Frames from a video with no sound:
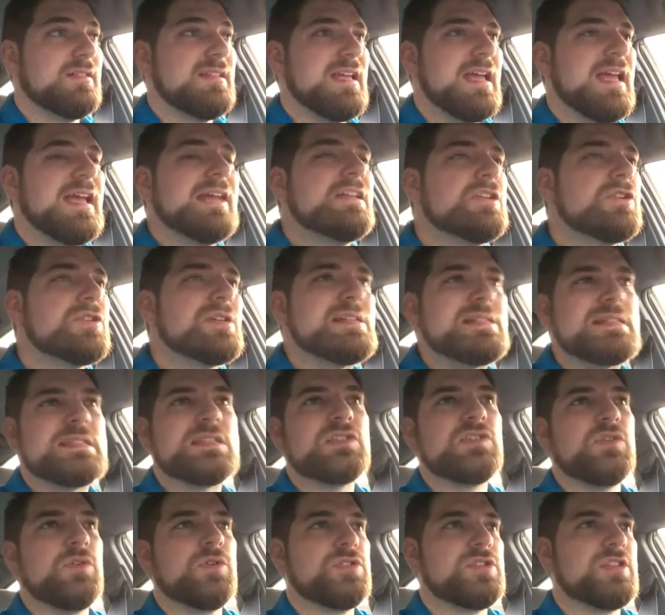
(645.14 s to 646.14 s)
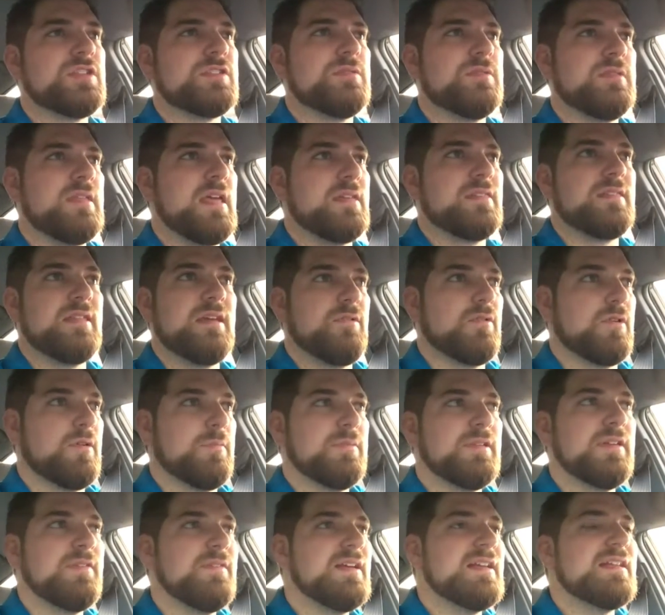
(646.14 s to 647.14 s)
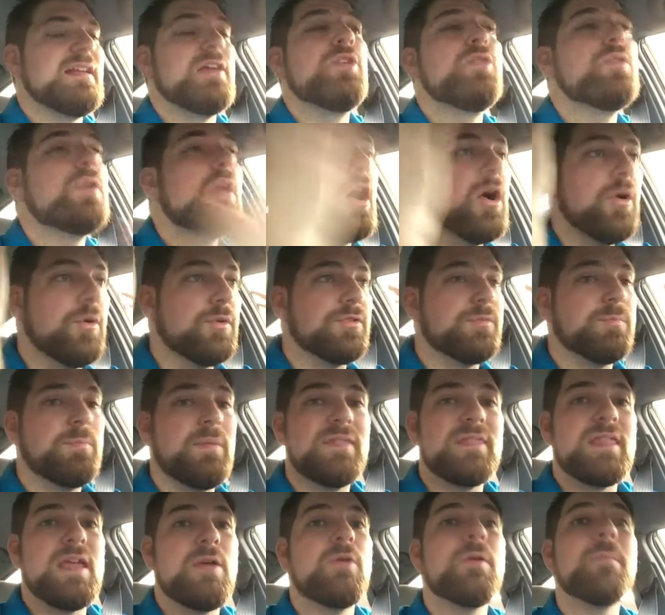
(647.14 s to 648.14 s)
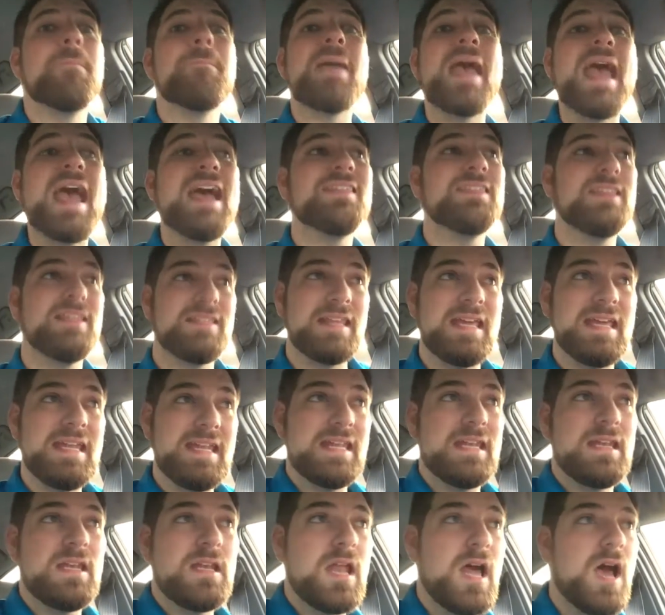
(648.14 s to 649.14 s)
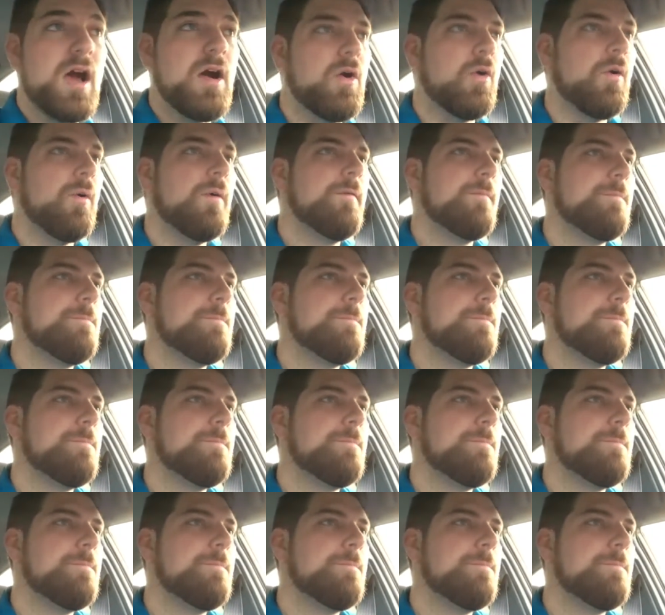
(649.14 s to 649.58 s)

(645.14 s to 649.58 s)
ignorance, or just they were oblivious, who knows? But they were mad that they didn't know.